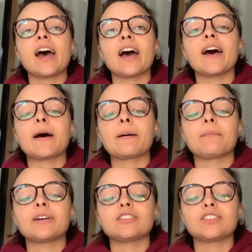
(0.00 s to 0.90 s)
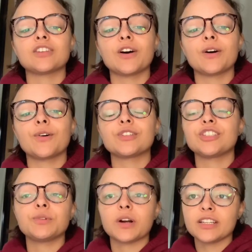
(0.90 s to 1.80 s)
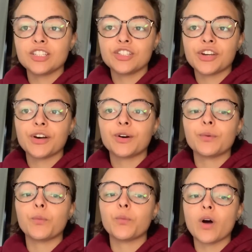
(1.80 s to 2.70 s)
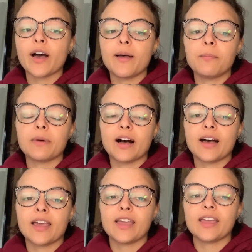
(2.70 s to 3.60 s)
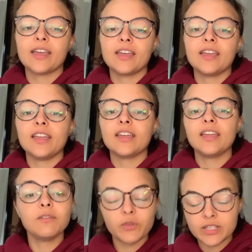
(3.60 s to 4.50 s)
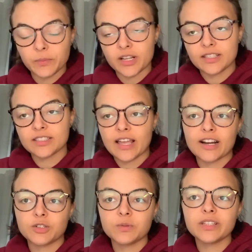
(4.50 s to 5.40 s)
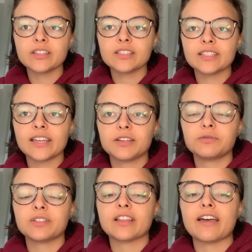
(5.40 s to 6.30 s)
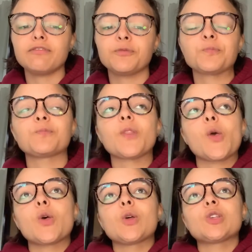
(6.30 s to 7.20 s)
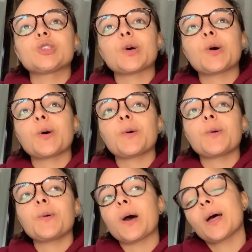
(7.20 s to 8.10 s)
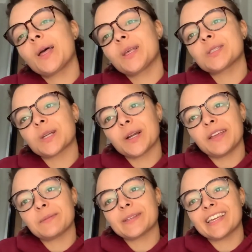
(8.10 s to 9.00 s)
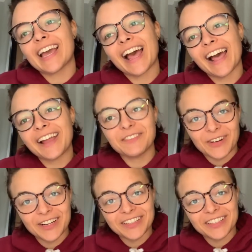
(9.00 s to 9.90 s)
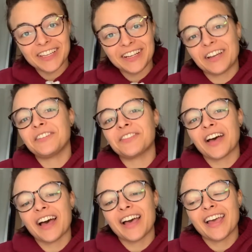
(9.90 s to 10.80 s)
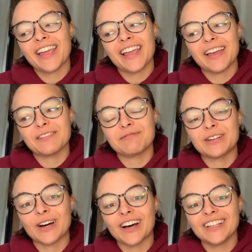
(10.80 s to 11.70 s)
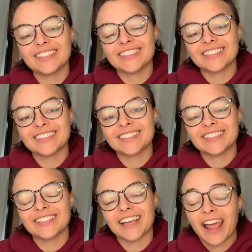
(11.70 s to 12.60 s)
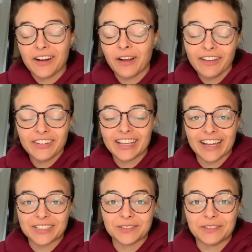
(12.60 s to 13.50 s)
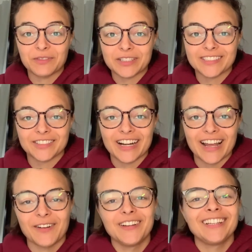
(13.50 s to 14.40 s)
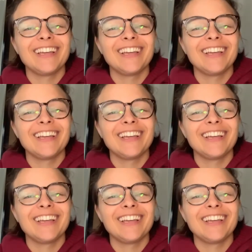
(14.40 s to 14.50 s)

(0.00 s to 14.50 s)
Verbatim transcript: Um, so she wanted to know what my invoice process actually looks like in real life. So, sorry Emily, ironically enough, I am not I don't have any actual invoices right now.